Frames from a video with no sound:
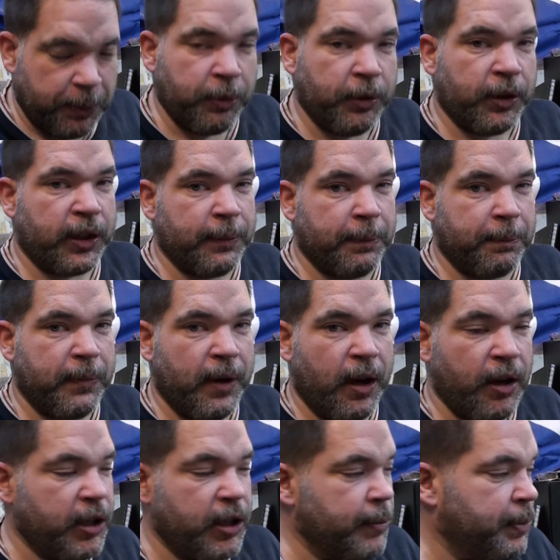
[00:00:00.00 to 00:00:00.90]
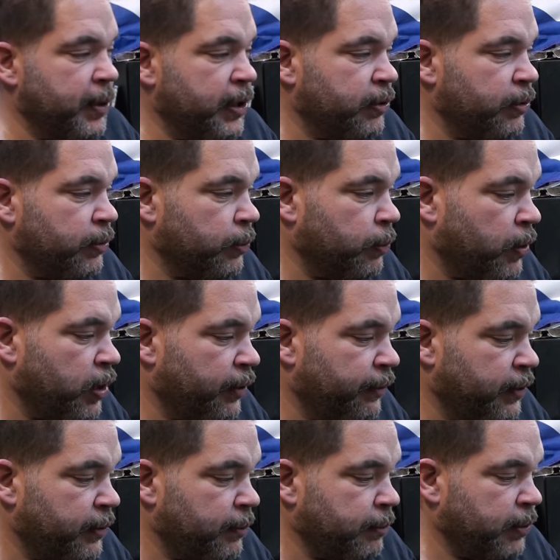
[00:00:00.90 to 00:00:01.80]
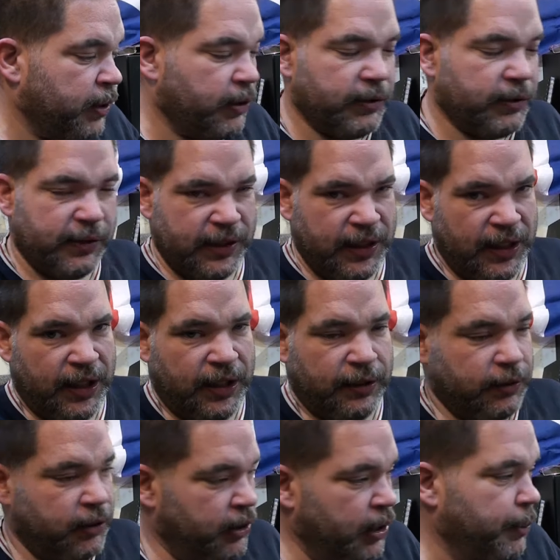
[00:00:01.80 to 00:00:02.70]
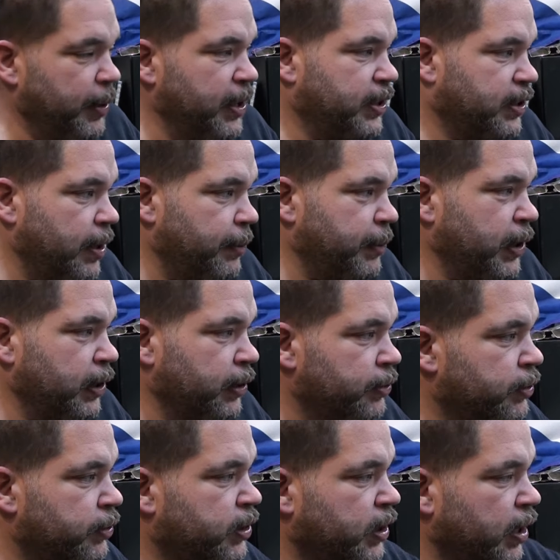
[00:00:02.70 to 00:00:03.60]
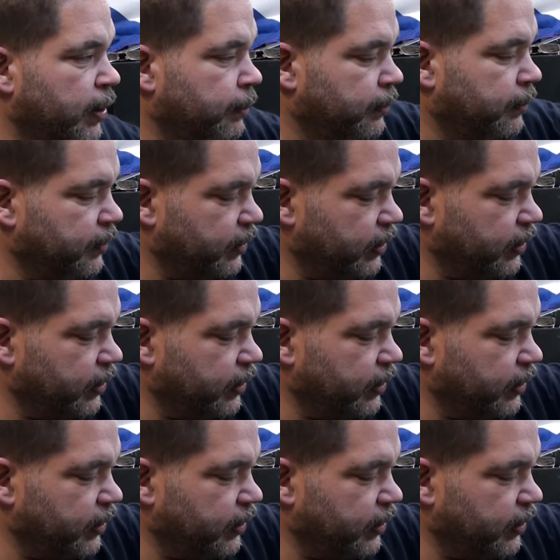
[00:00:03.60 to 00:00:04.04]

putting a higher bid on one of them, but eh, you win some, you lose some,